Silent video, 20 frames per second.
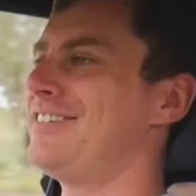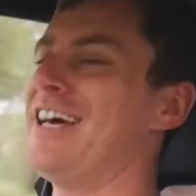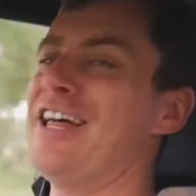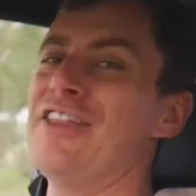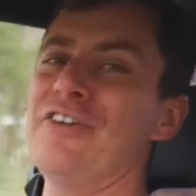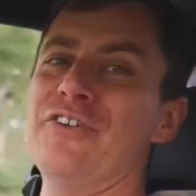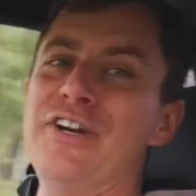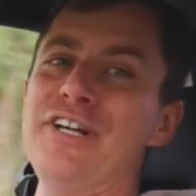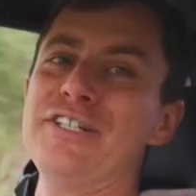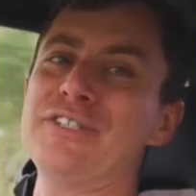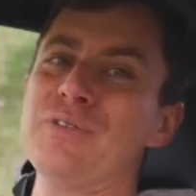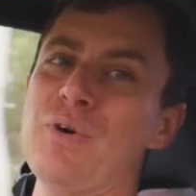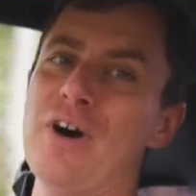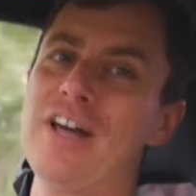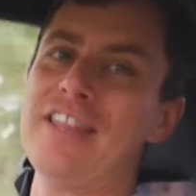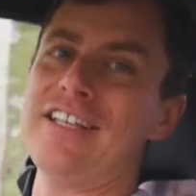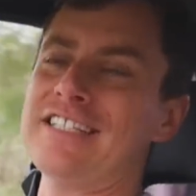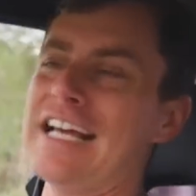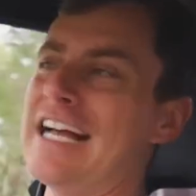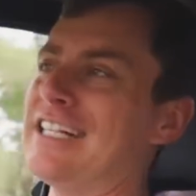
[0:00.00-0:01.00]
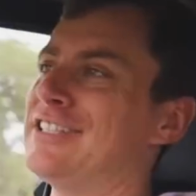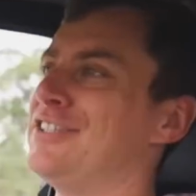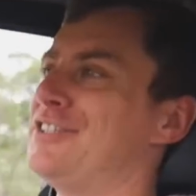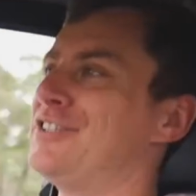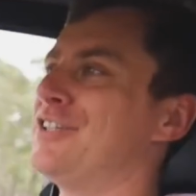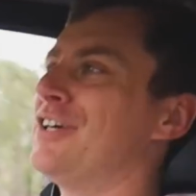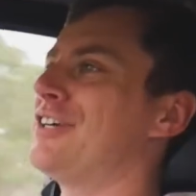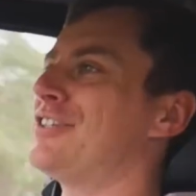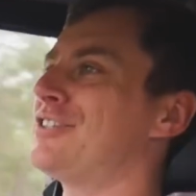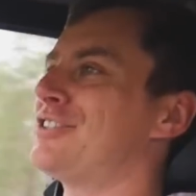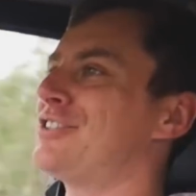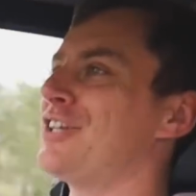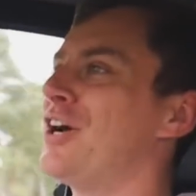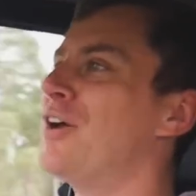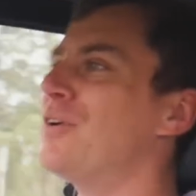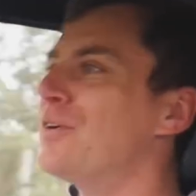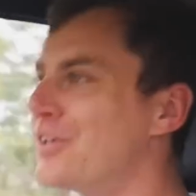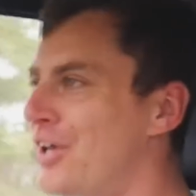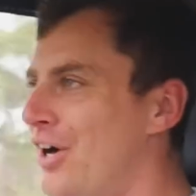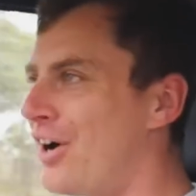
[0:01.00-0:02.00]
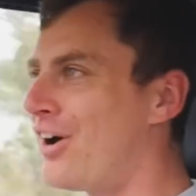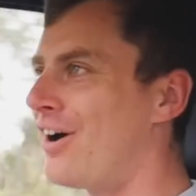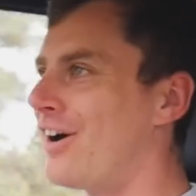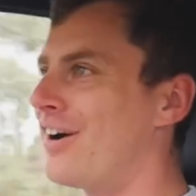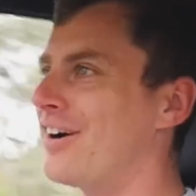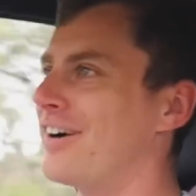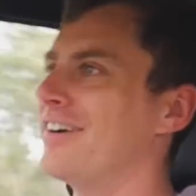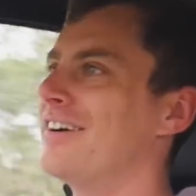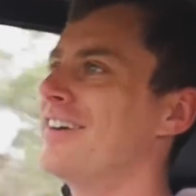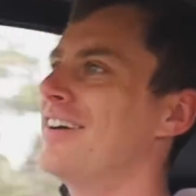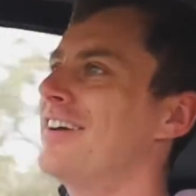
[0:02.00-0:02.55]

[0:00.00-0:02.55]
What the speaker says: Now the reason why this actually took so long